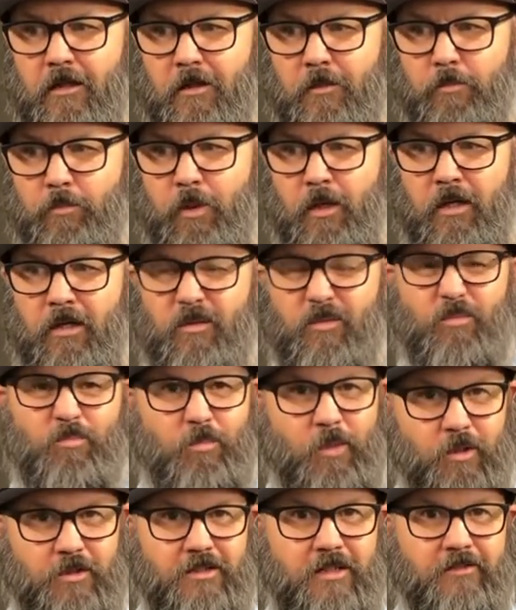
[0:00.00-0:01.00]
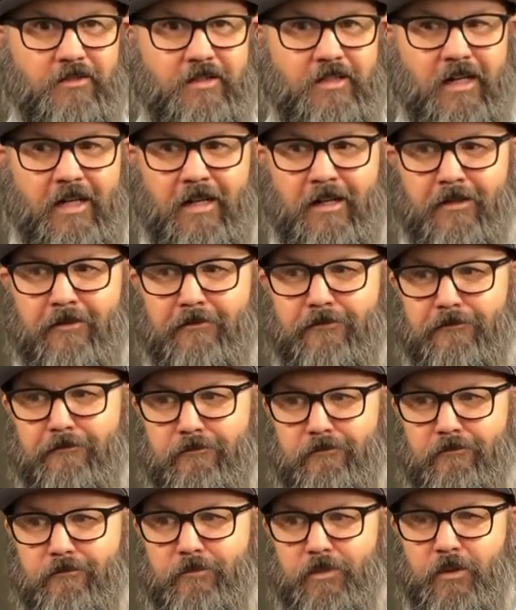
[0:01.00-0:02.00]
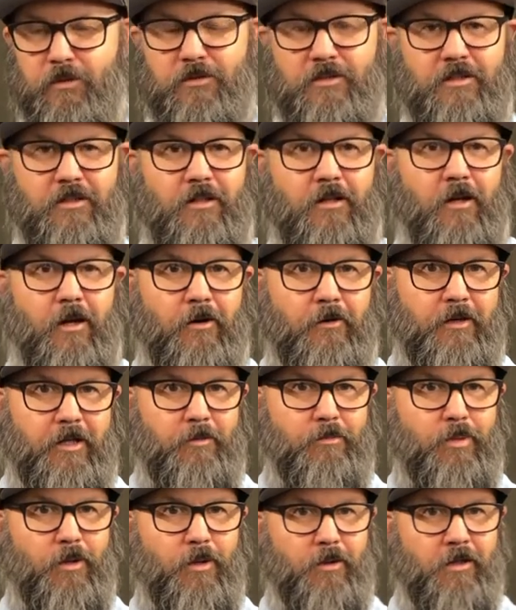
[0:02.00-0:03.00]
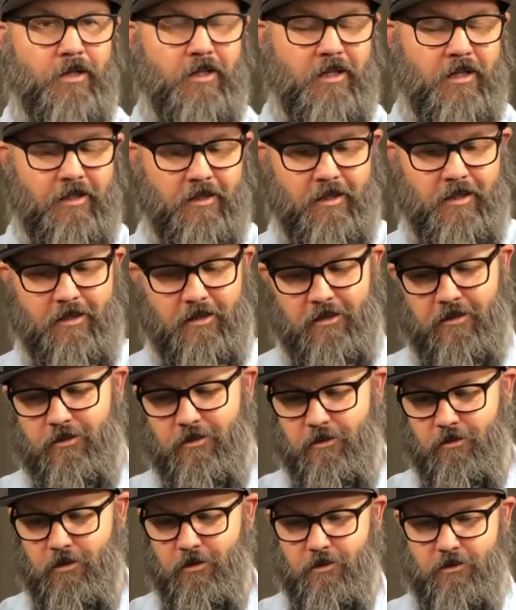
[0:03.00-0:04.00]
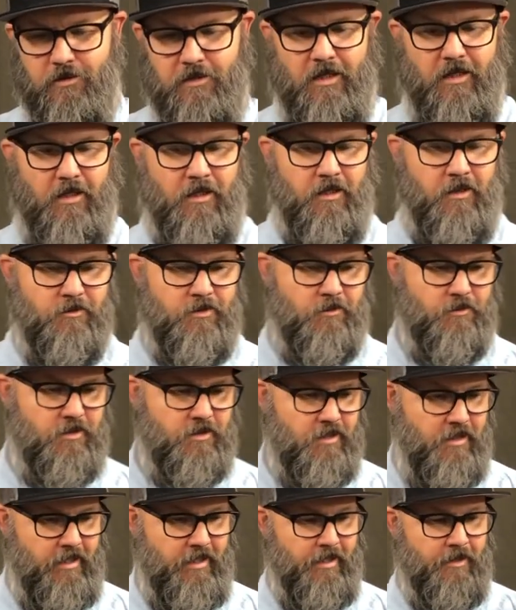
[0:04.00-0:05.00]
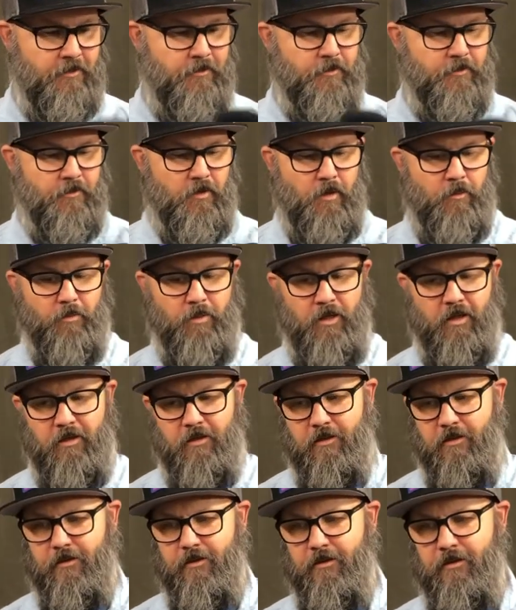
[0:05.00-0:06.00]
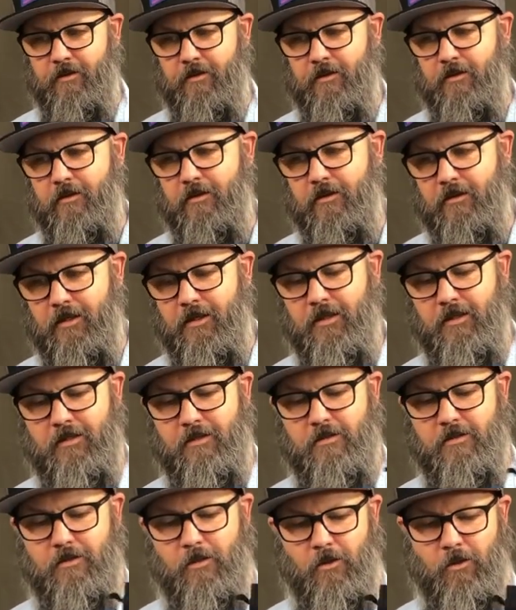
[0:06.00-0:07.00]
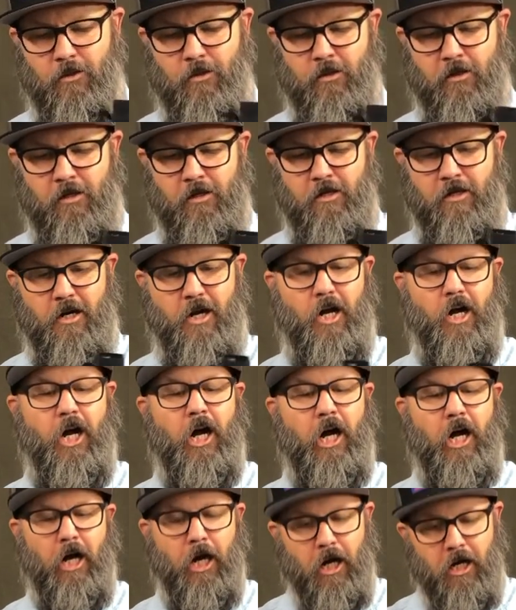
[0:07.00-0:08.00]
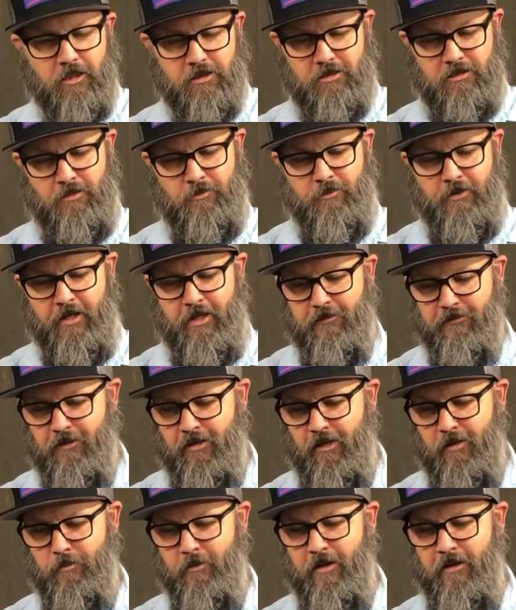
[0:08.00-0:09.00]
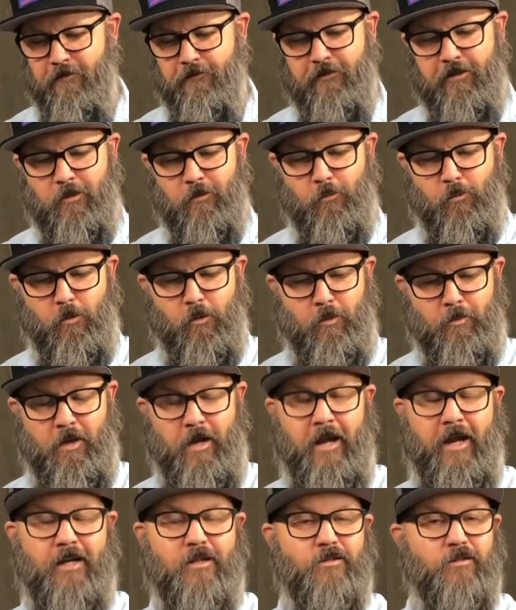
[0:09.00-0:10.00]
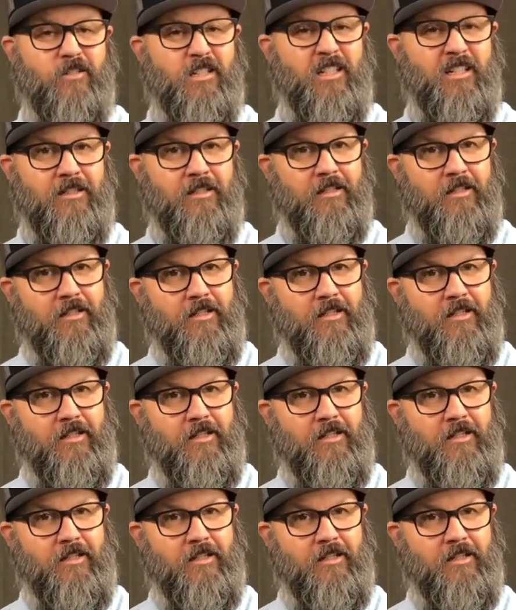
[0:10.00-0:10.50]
but most of us have boots that are already broken in, they could use taking up some slack. But these are awesome. They've kept my feet warm. Actually,